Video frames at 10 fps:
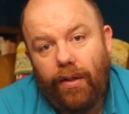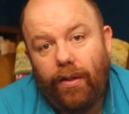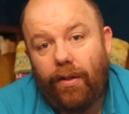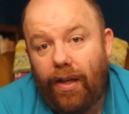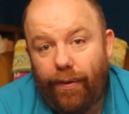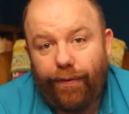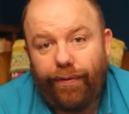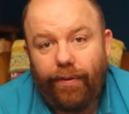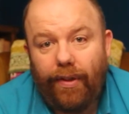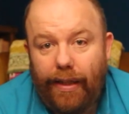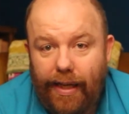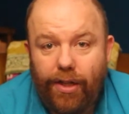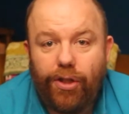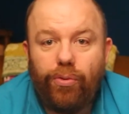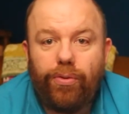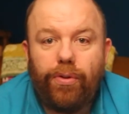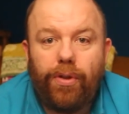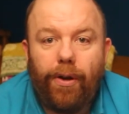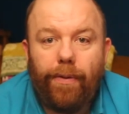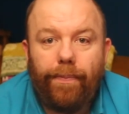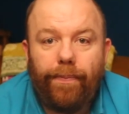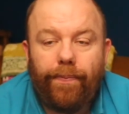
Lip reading: that live in that children's home.